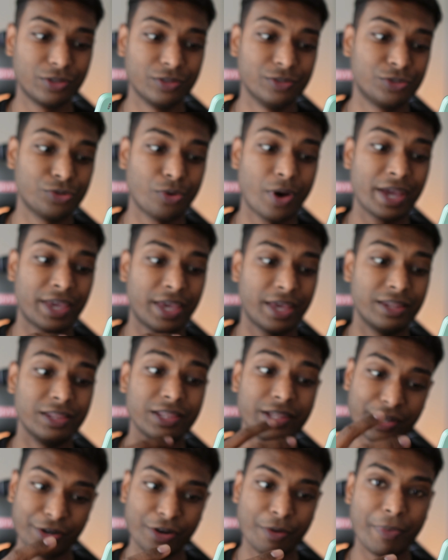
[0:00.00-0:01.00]
so I
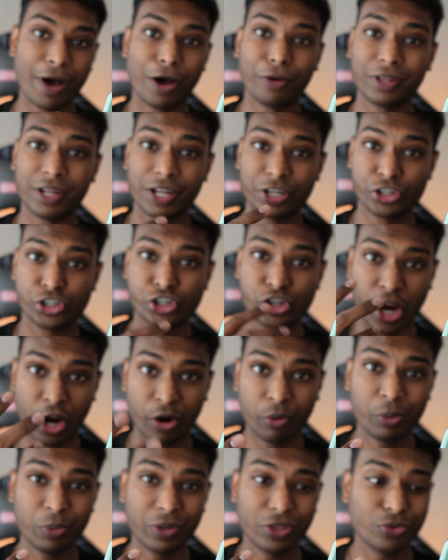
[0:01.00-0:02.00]
can learn about it and
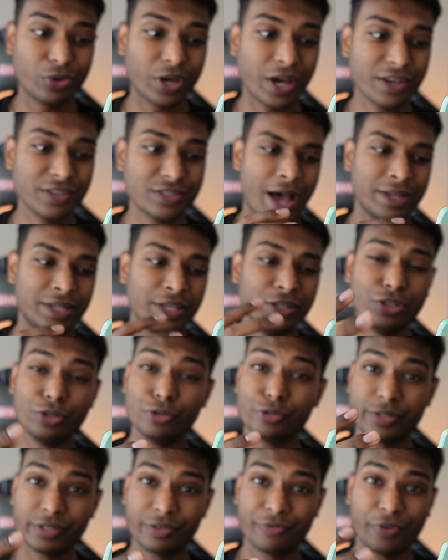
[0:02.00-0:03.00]
share it with you guys. I did
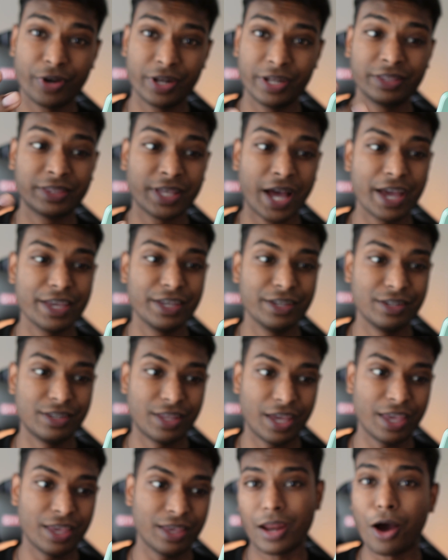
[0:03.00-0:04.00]
use it for an entire
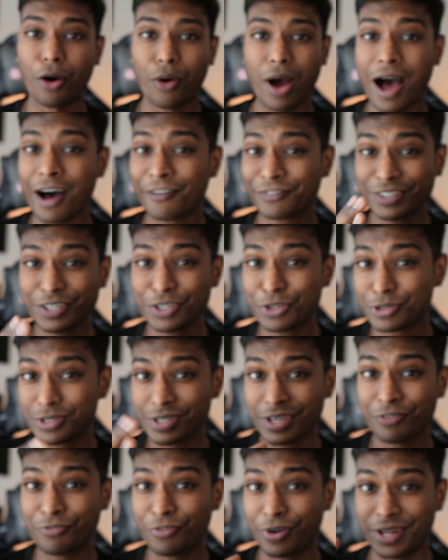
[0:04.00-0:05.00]
day. Now, after
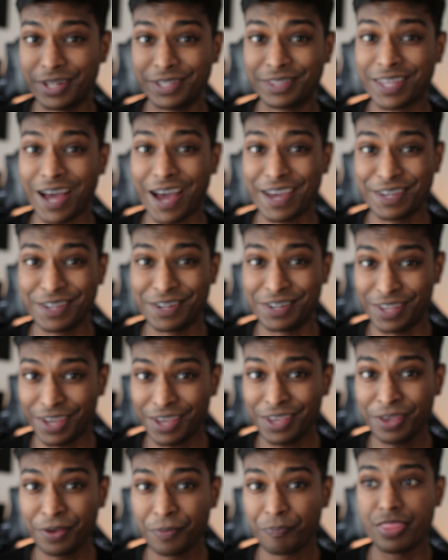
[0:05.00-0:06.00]
using it for an entire
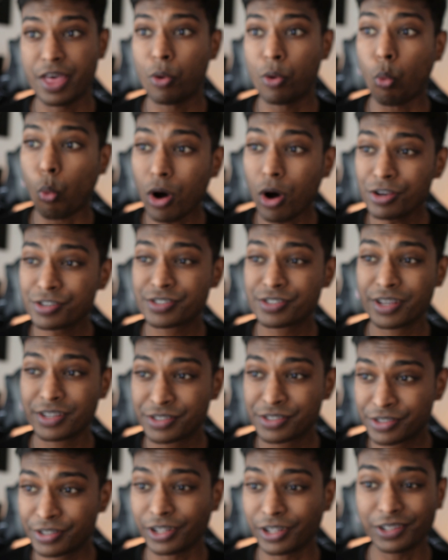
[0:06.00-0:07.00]
day, there was
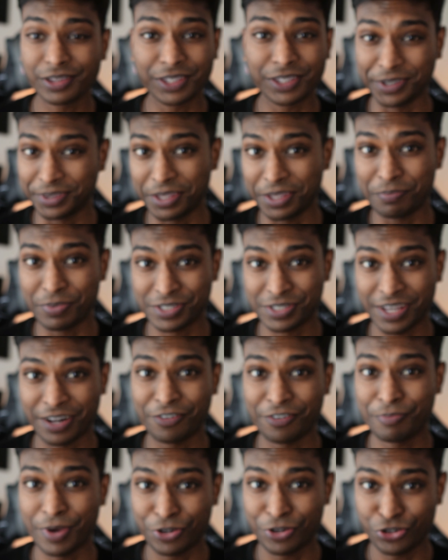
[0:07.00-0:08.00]
still 30%
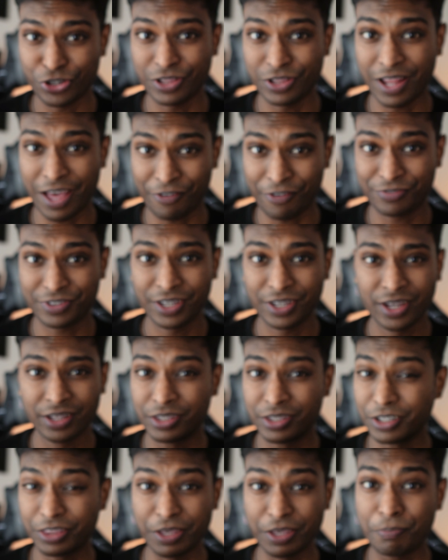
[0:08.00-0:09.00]
of battery left,
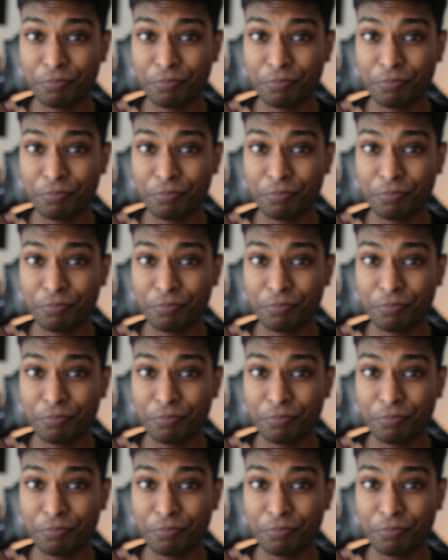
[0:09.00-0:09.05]
30